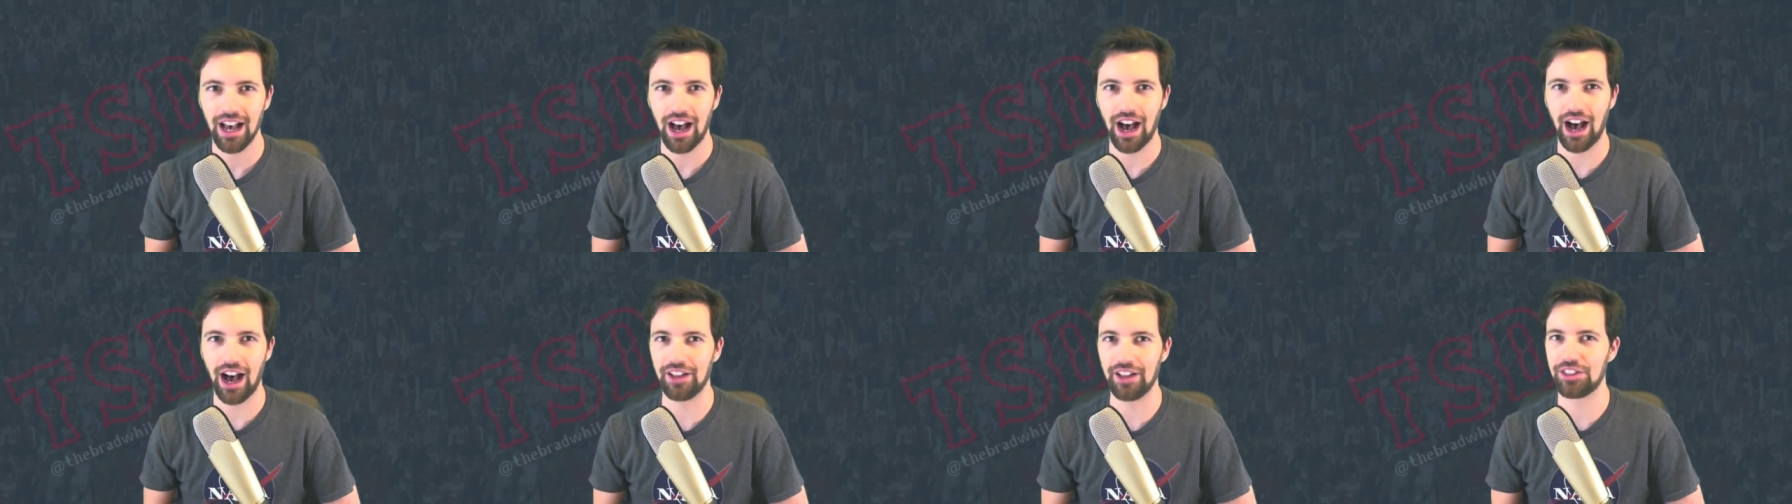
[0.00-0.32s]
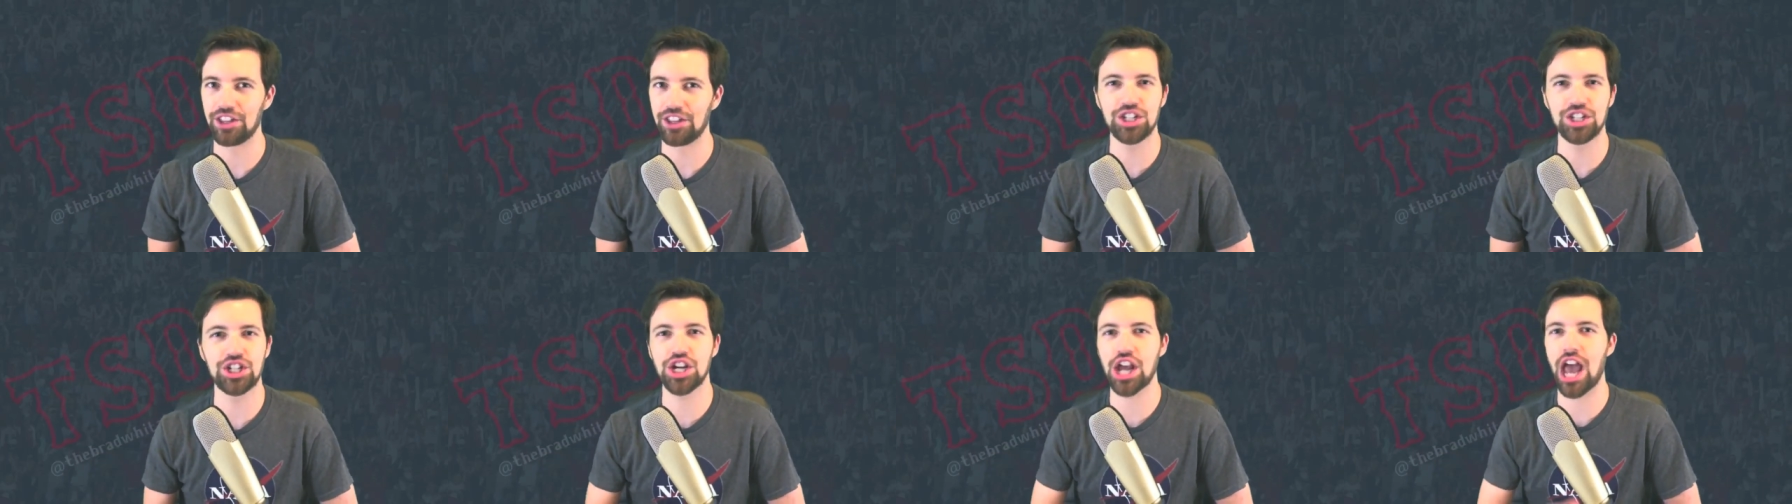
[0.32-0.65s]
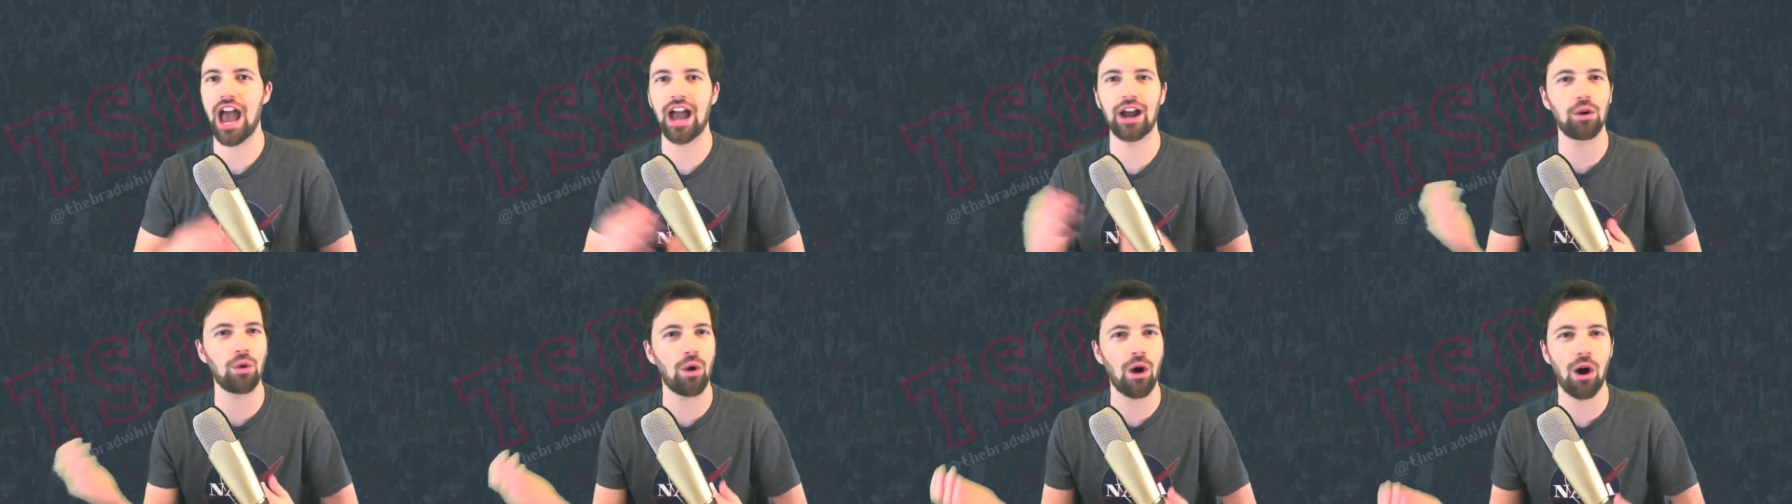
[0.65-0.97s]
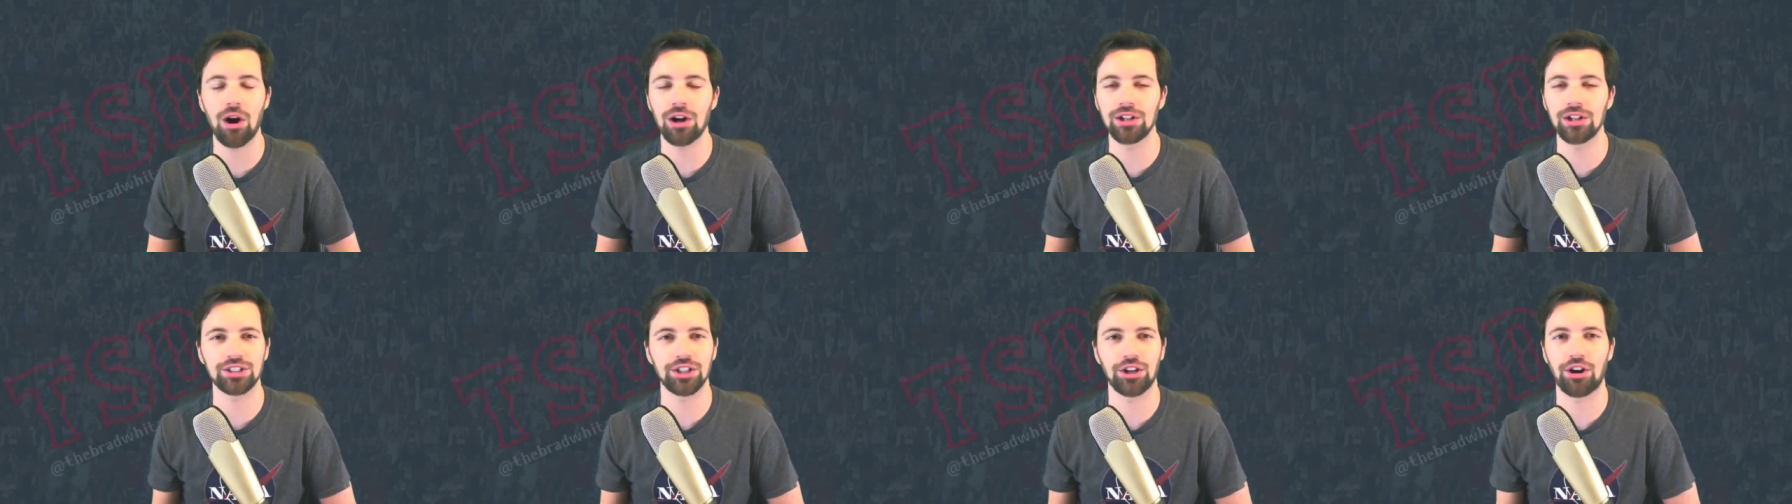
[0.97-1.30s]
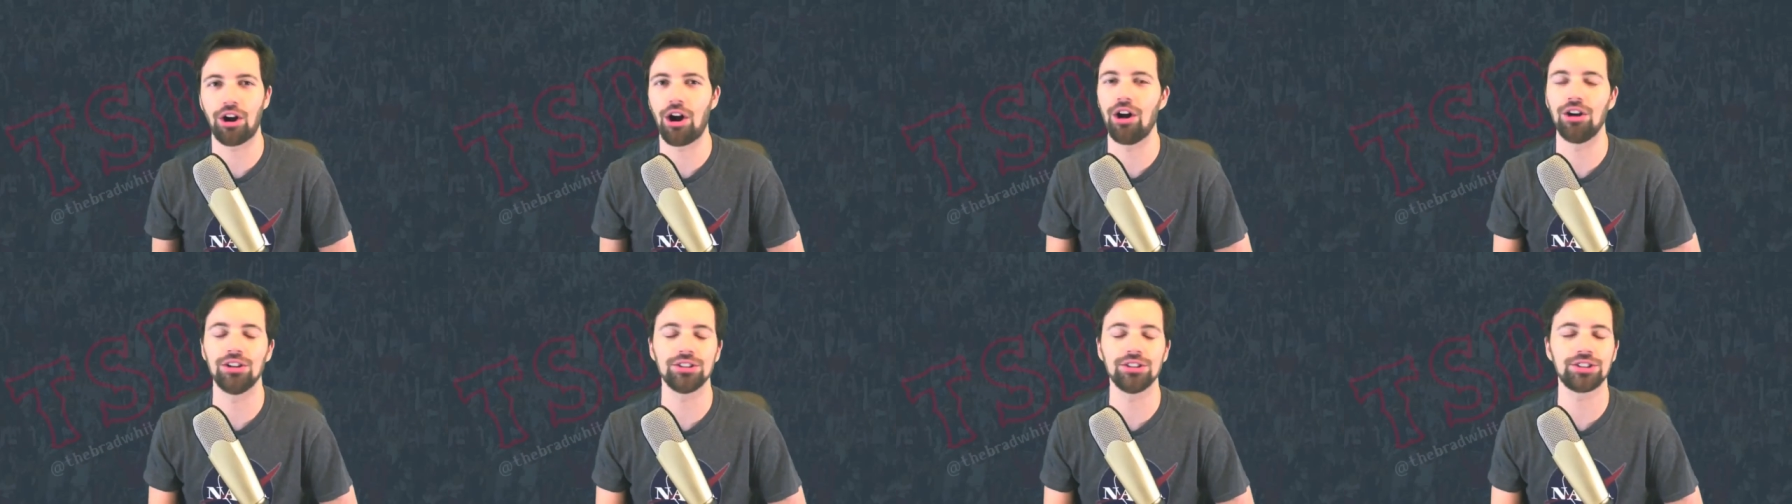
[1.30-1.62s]
Uh, the Jaguars
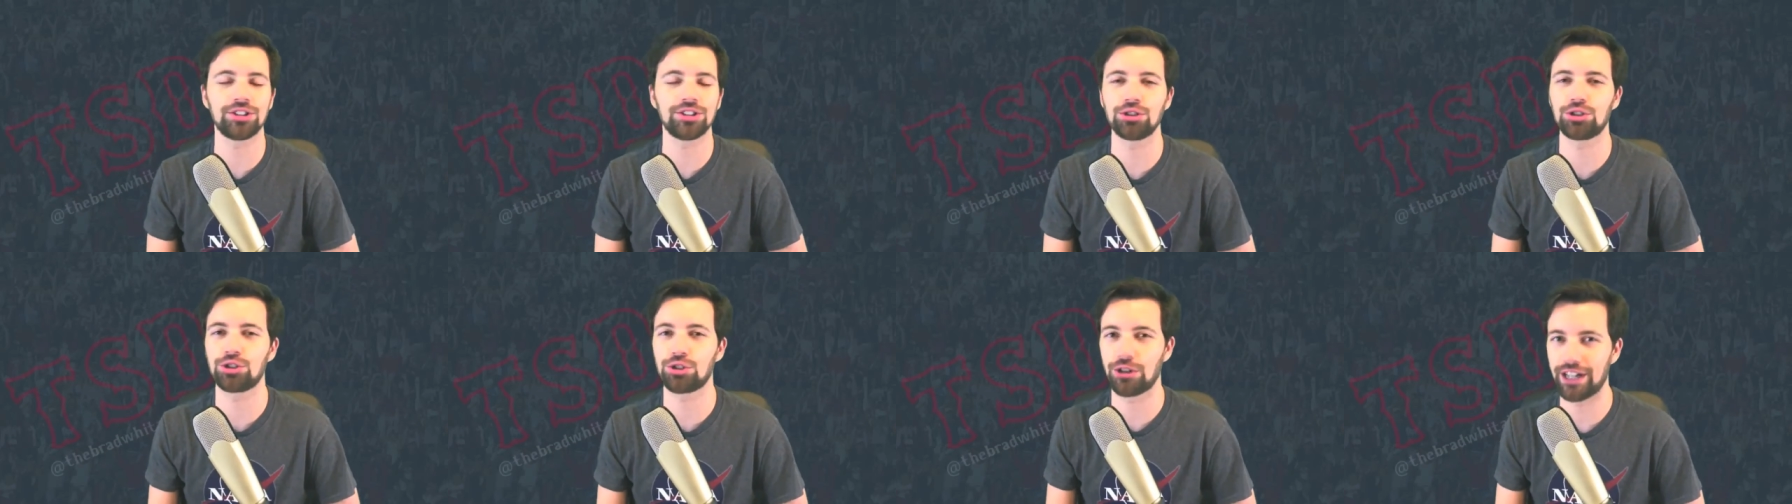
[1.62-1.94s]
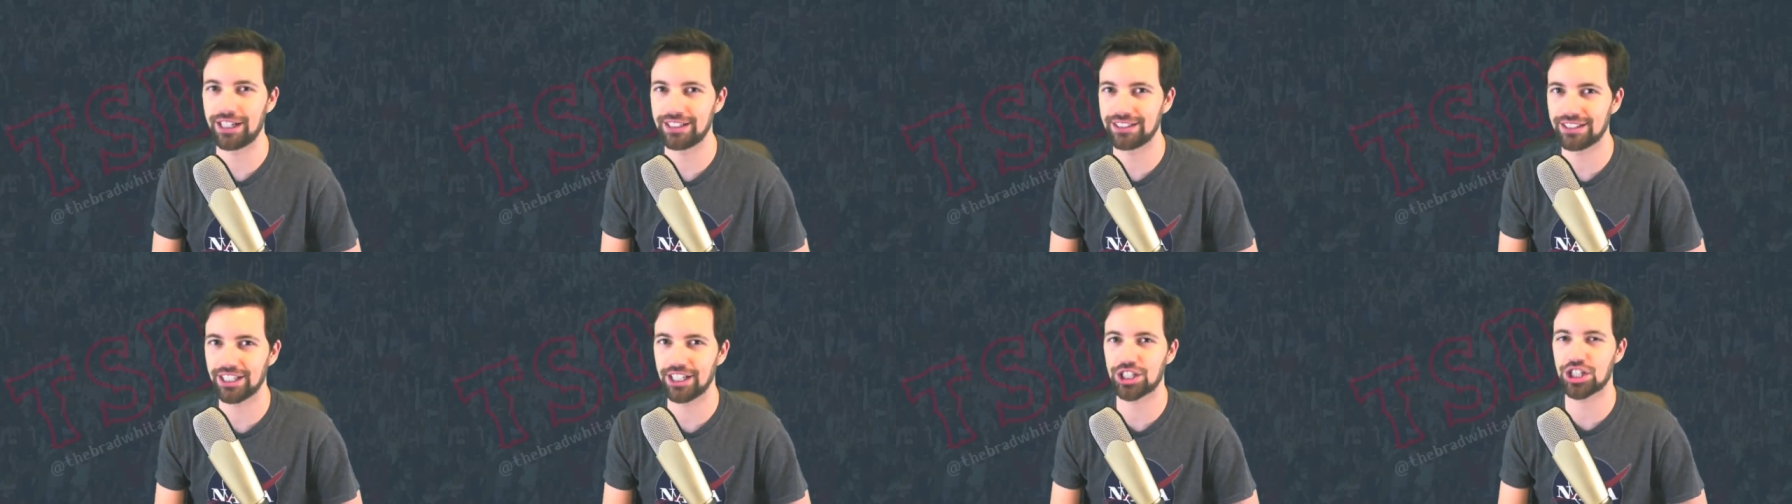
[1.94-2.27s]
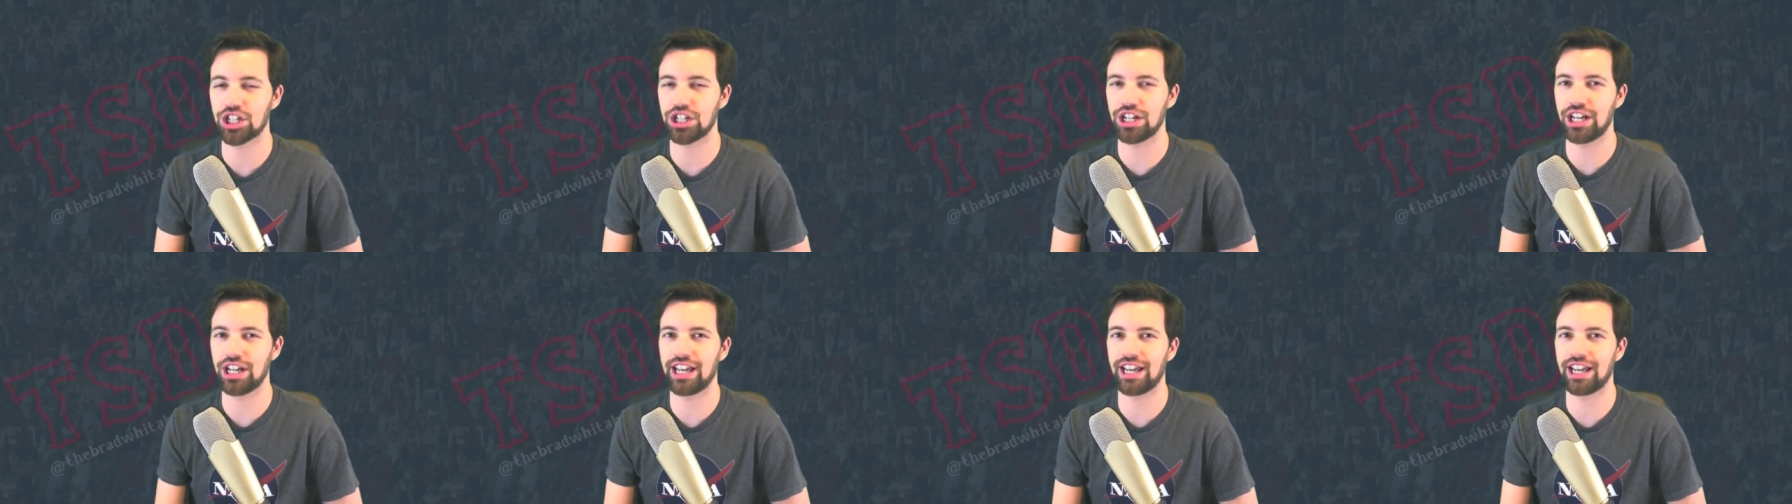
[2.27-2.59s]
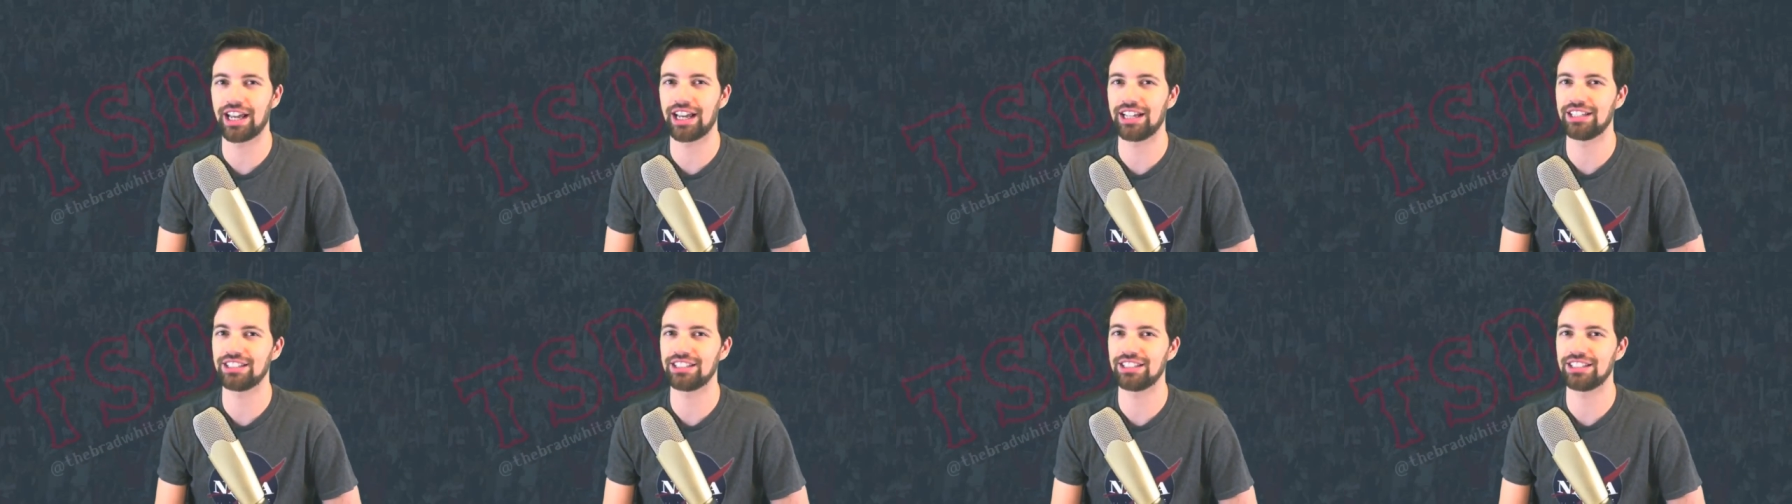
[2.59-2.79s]
are also transitioning